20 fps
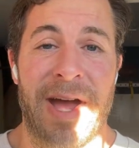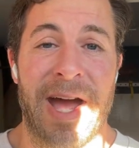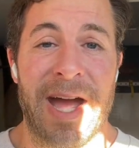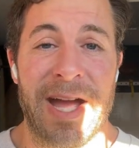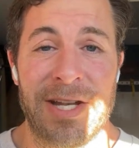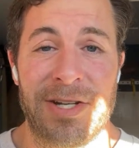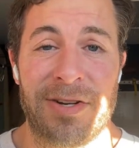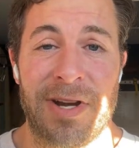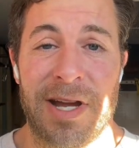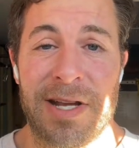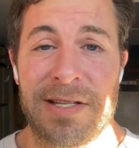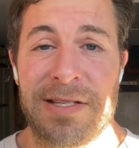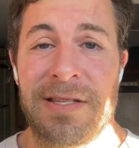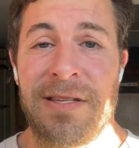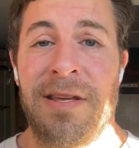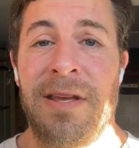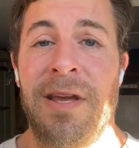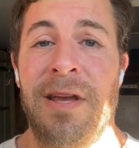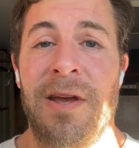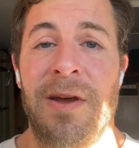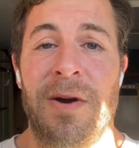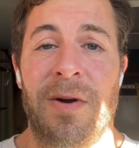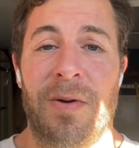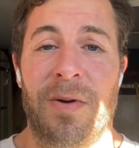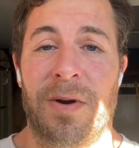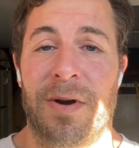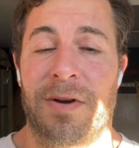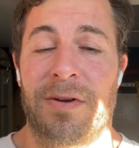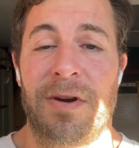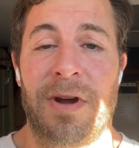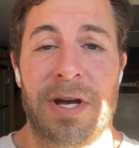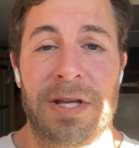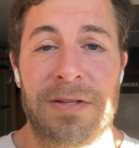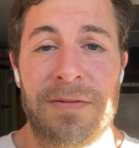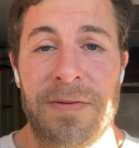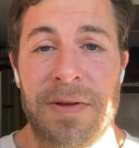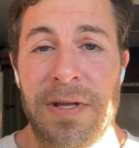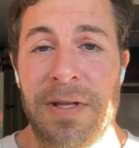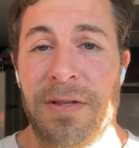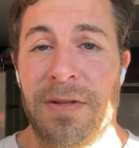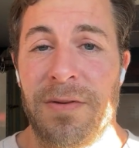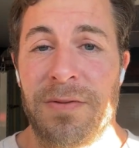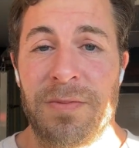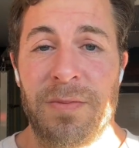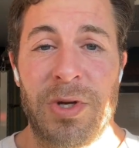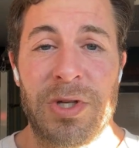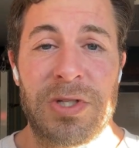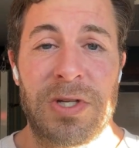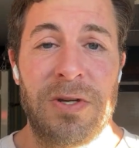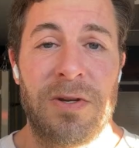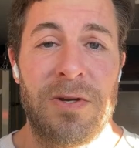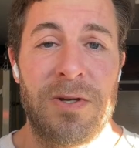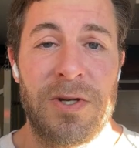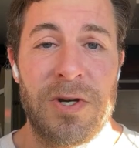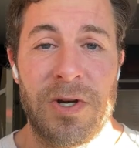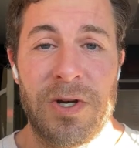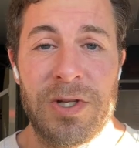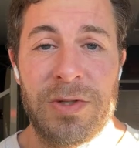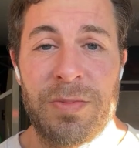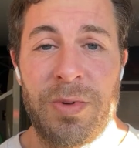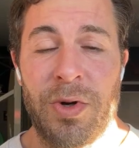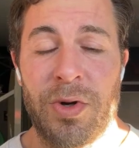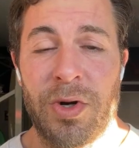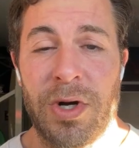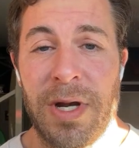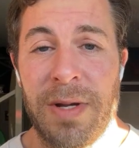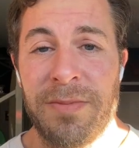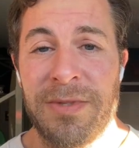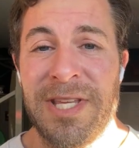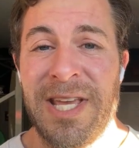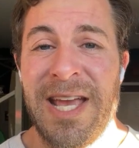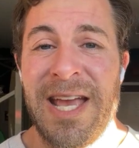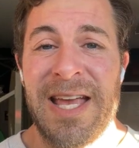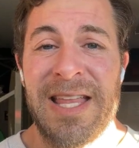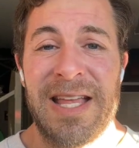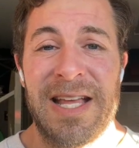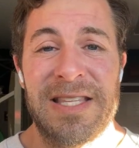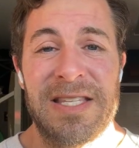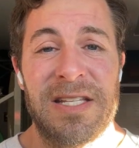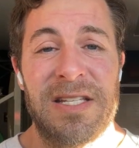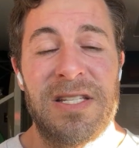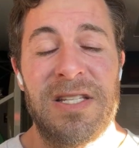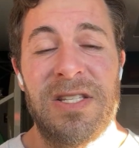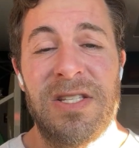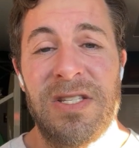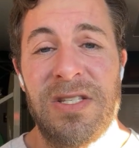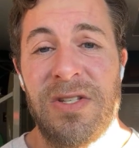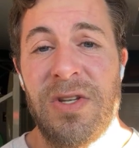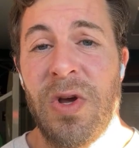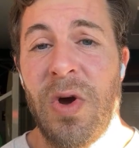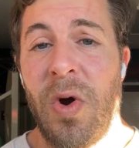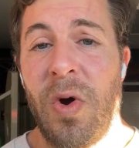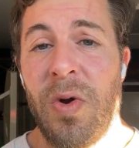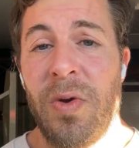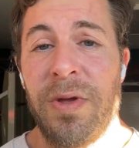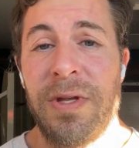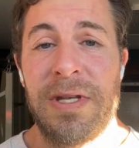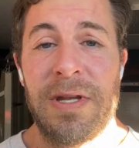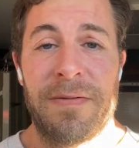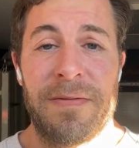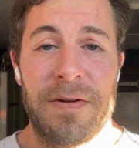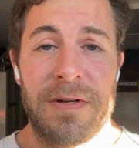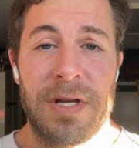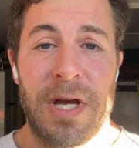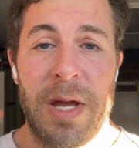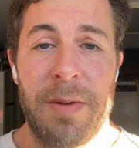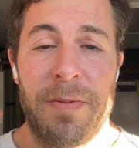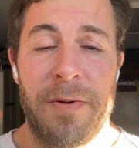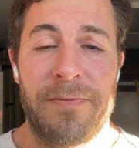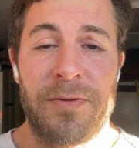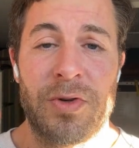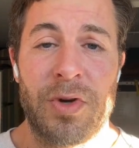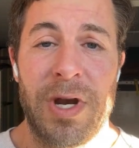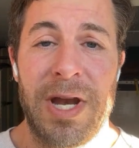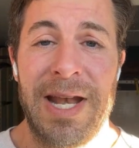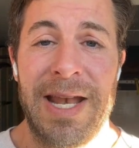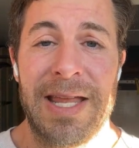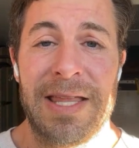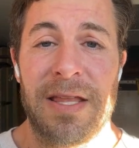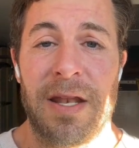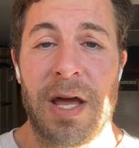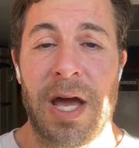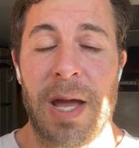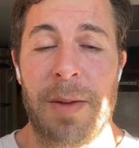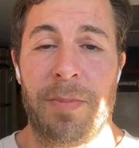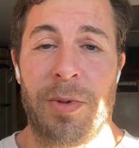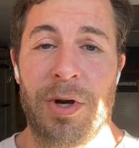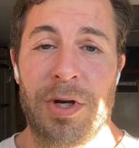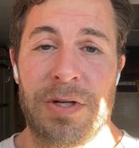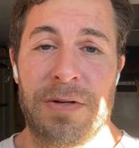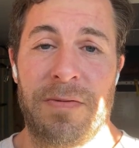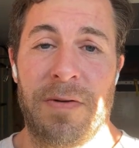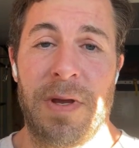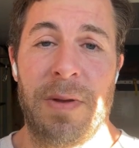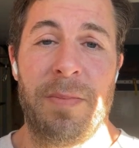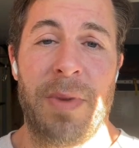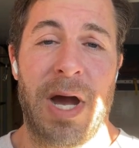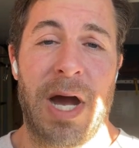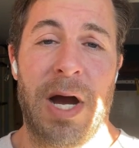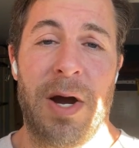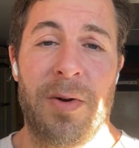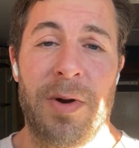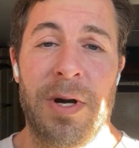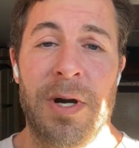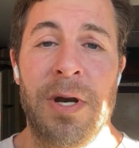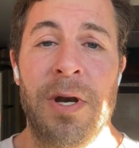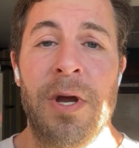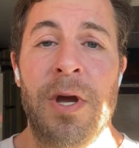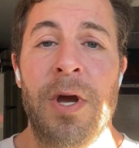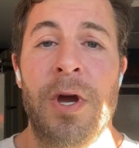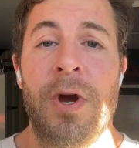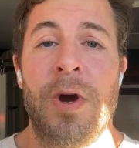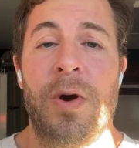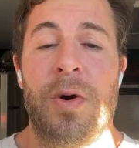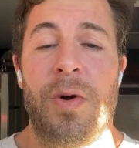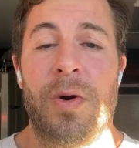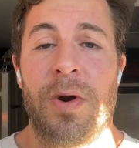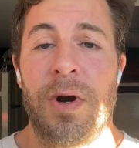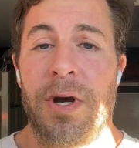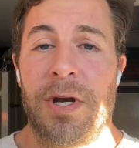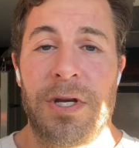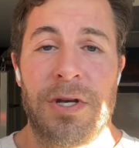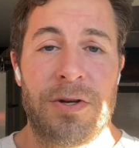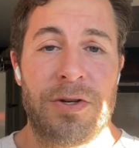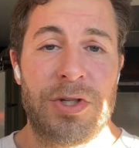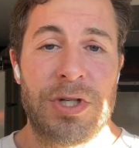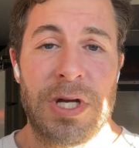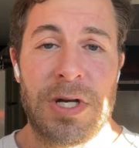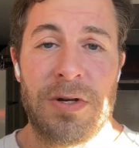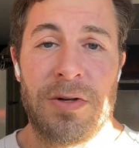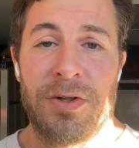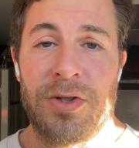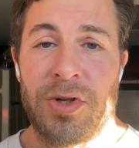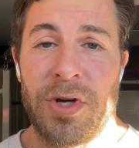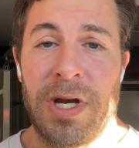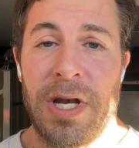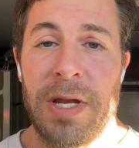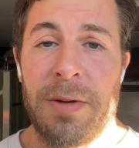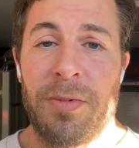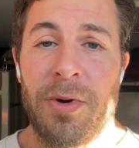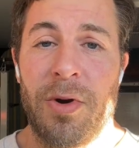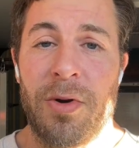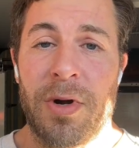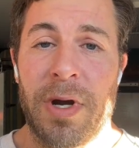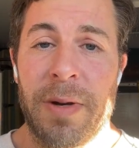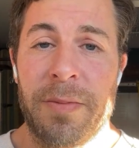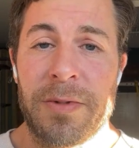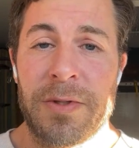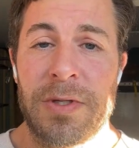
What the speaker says: Hydrox or CrossFit, those muscular endurance programs, that's a totally different type of training than hypertrophy, power, or your general training program.